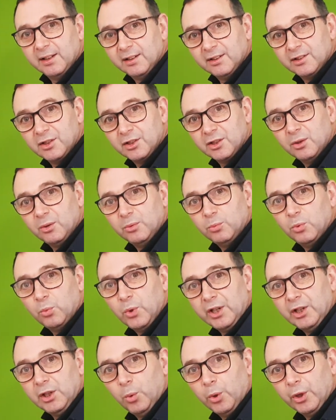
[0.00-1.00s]
So
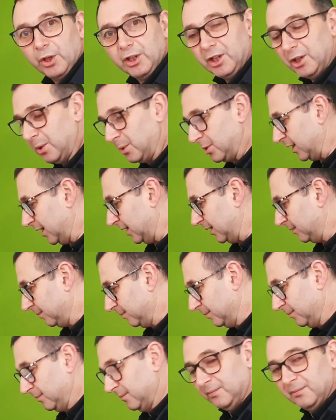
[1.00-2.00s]
when you want to use it,
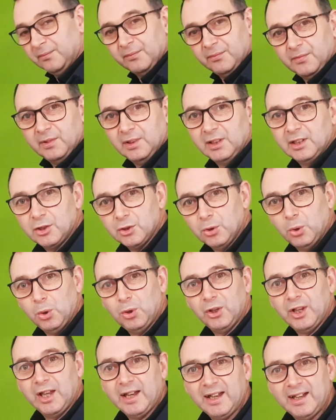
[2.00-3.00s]
it's
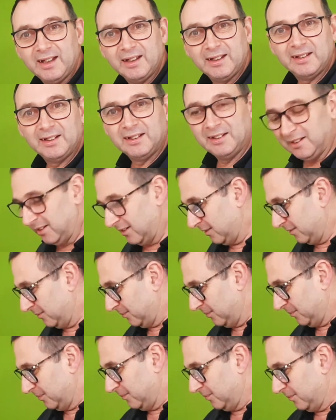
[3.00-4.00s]
all there,
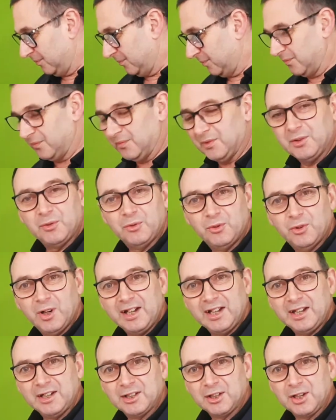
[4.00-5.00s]

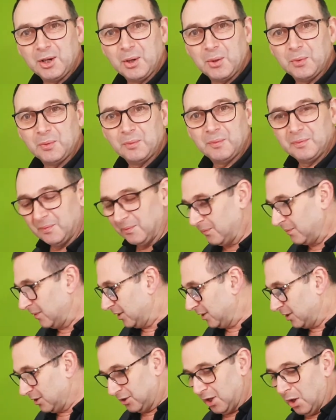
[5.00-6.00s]
ready to go.
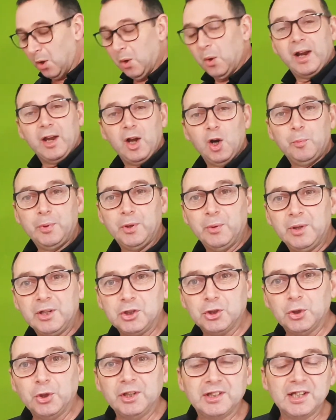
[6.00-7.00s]
So I hope you
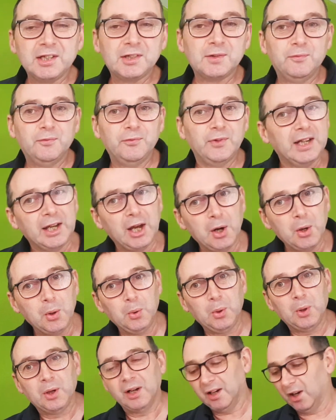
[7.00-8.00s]
enjoyed this
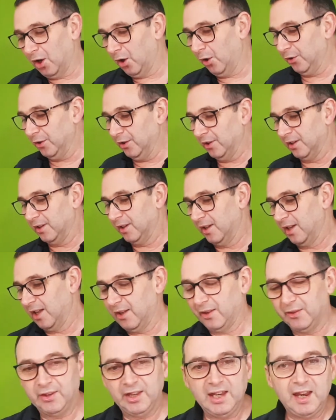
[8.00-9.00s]
video on
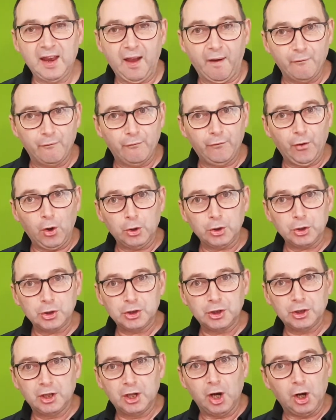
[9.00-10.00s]
the
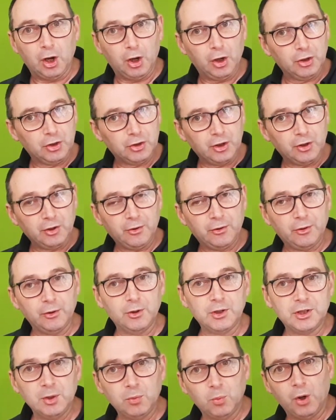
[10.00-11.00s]
Vosh
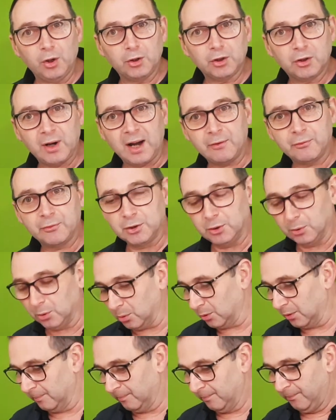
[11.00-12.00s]
130 watt craft
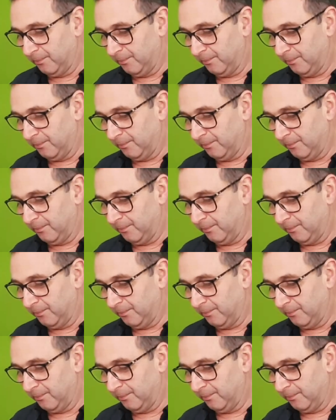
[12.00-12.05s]
tool.